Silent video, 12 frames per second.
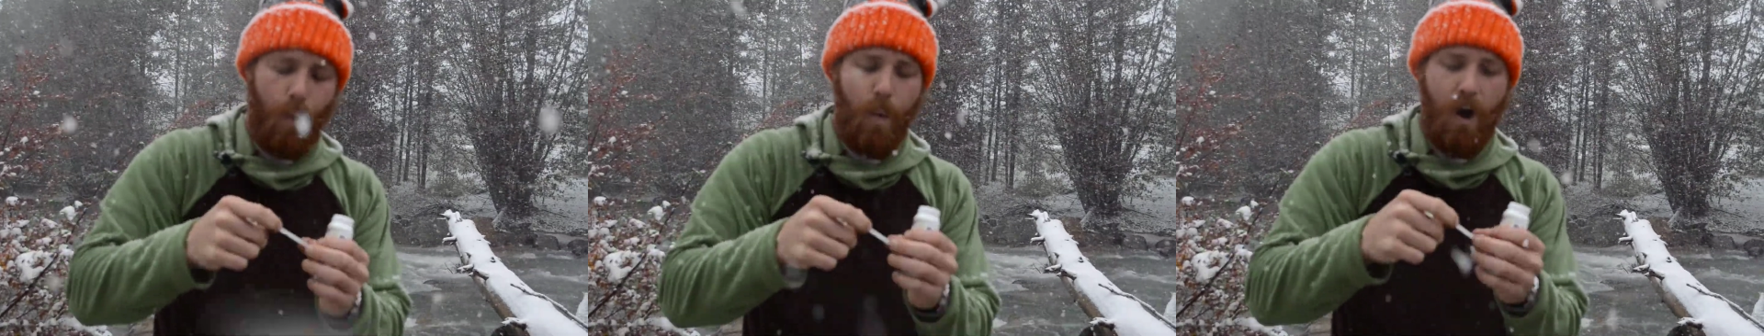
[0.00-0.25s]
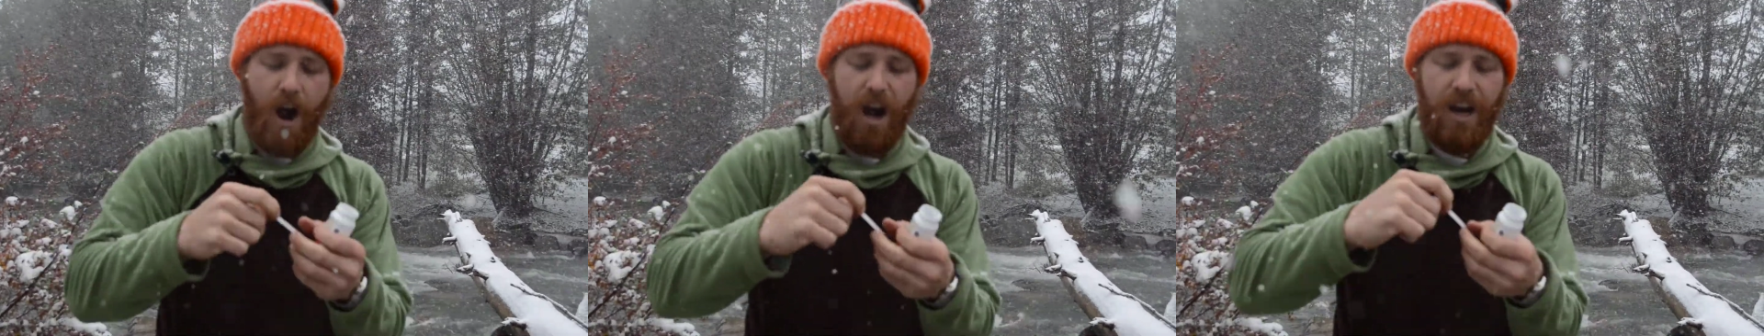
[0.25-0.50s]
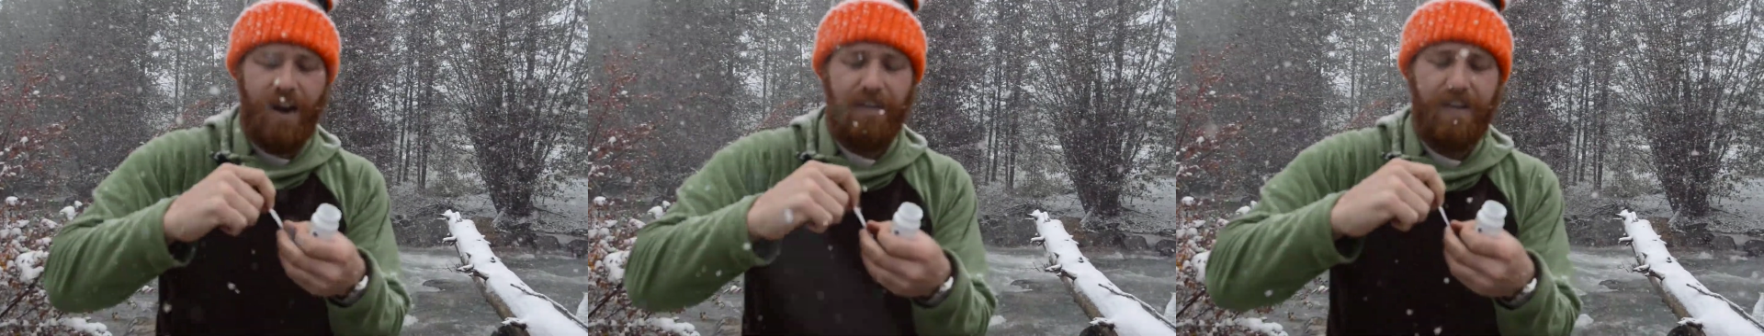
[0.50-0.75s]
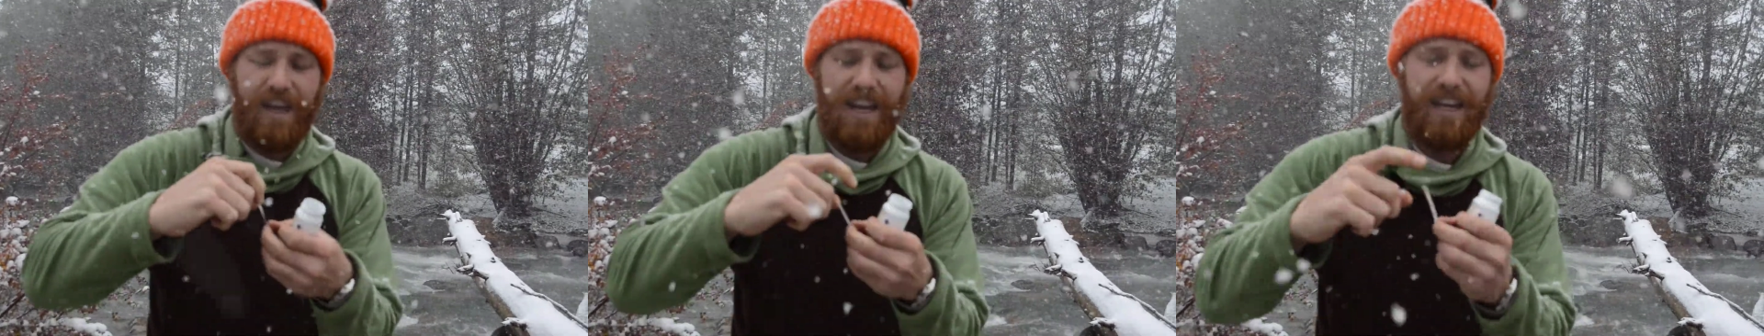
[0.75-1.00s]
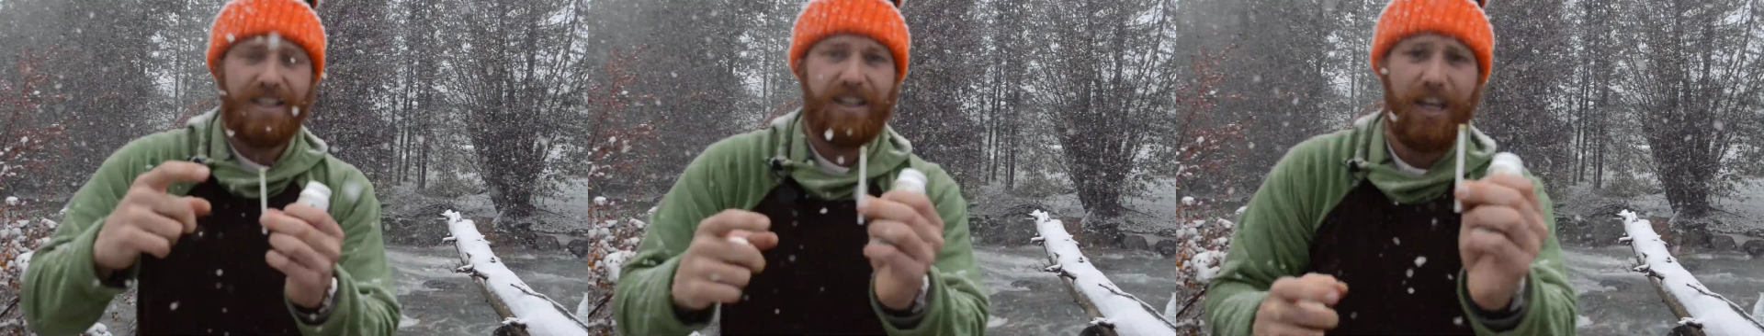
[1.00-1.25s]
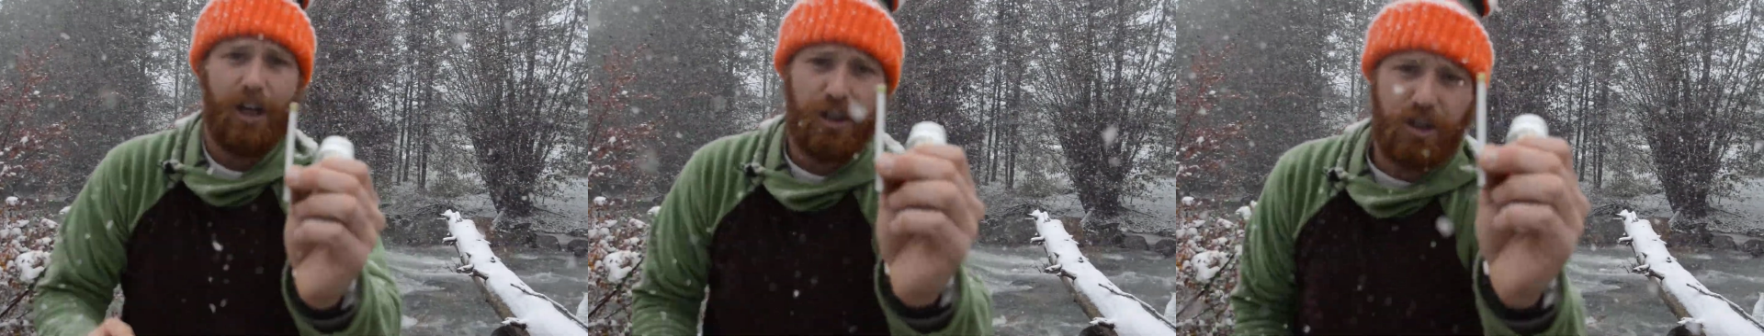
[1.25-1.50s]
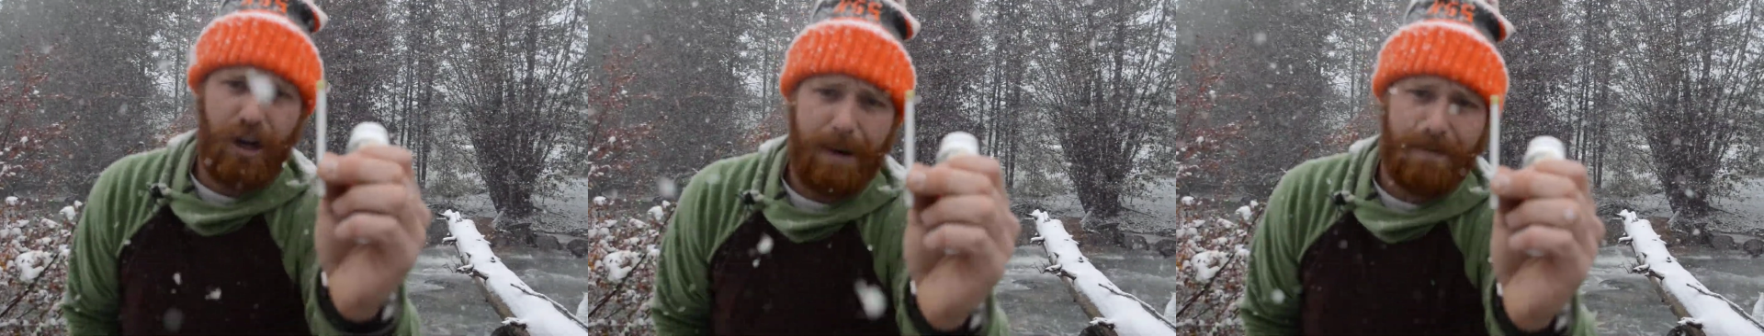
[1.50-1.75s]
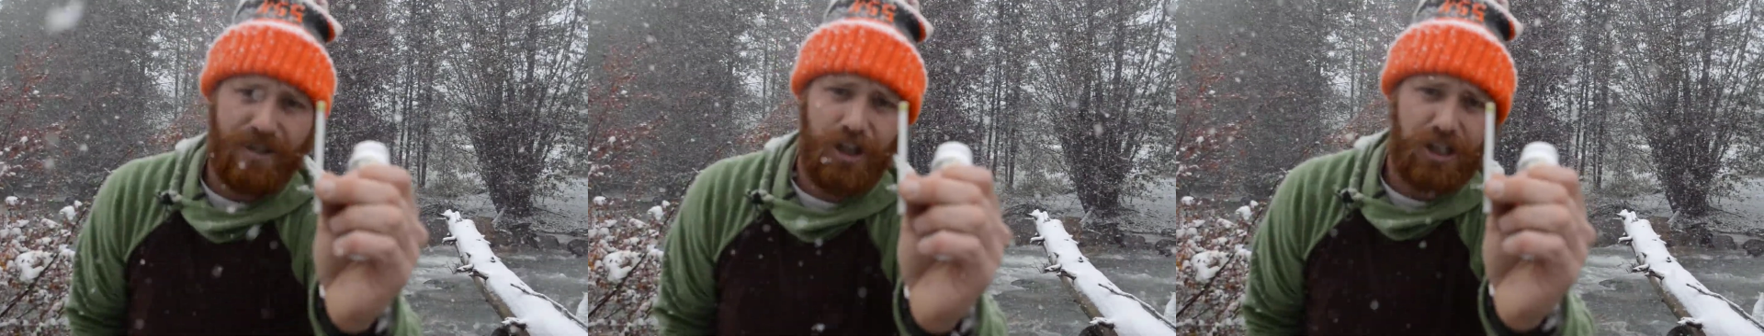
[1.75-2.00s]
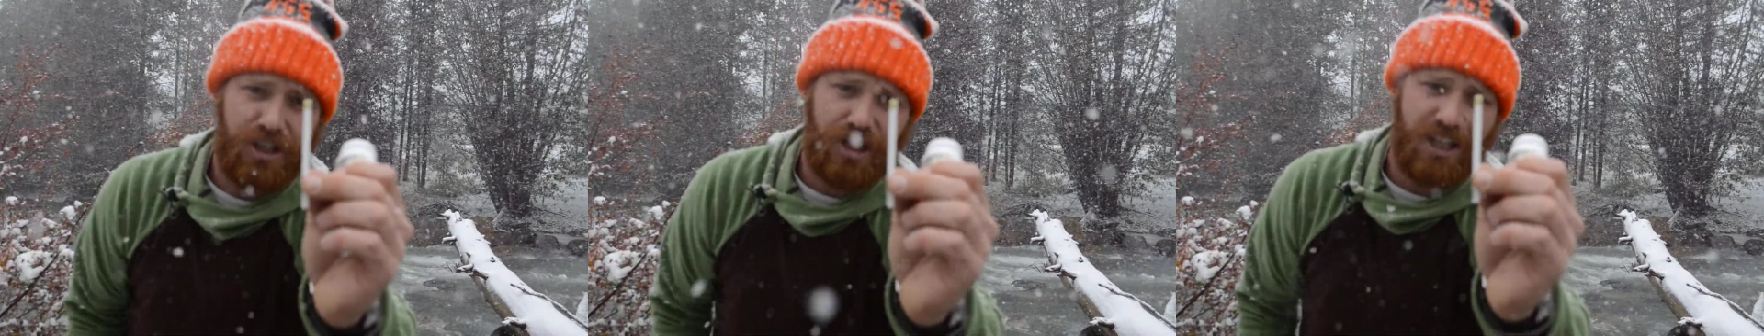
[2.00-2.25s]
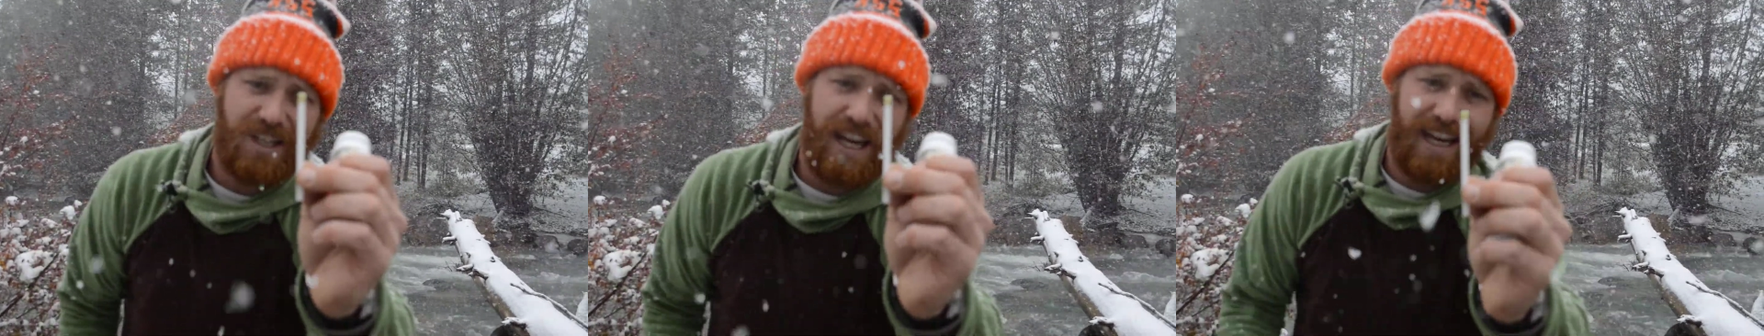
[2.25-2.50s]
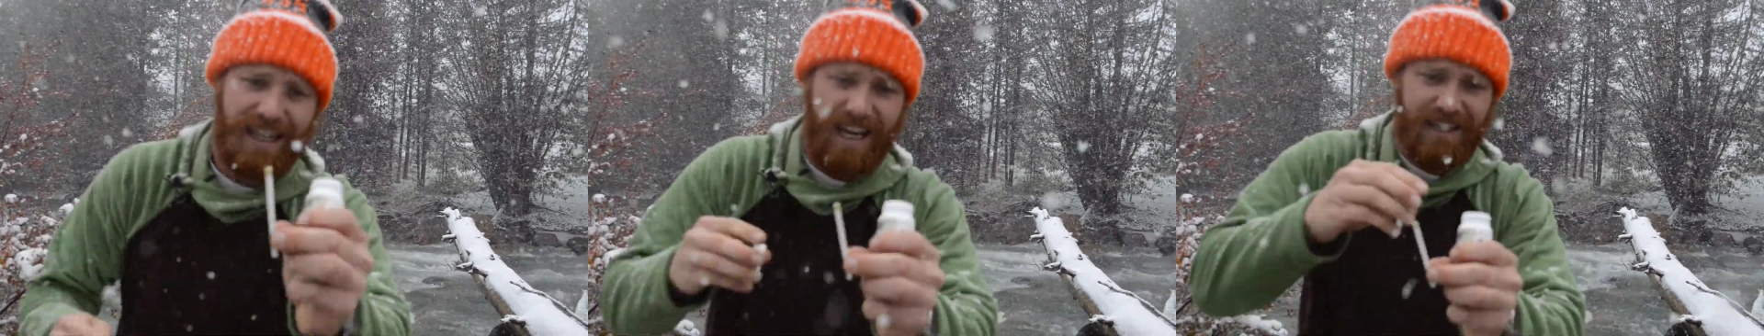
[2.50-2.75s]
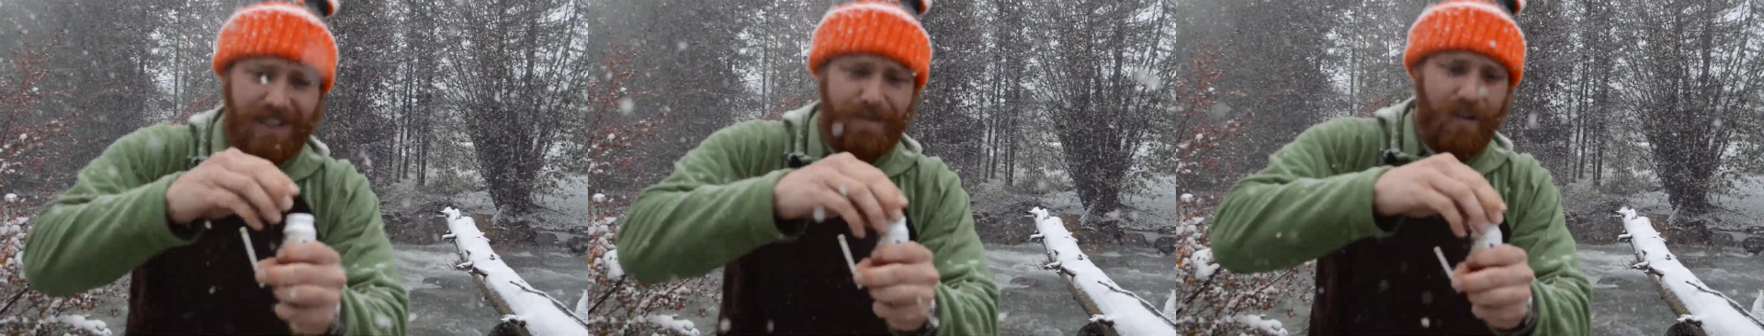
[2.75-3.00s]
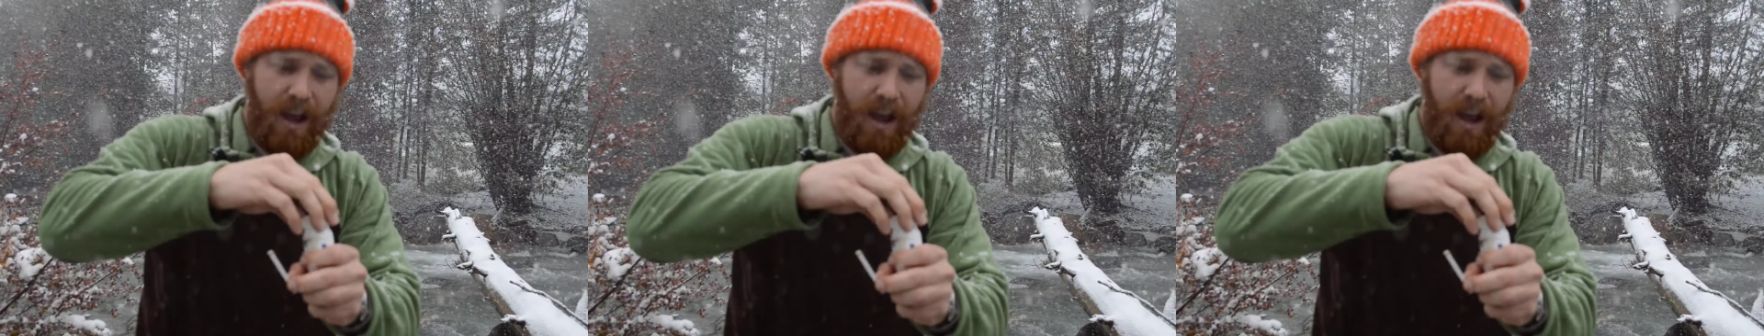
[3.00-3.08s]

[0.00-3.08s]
one of these little strips. Looks just like this.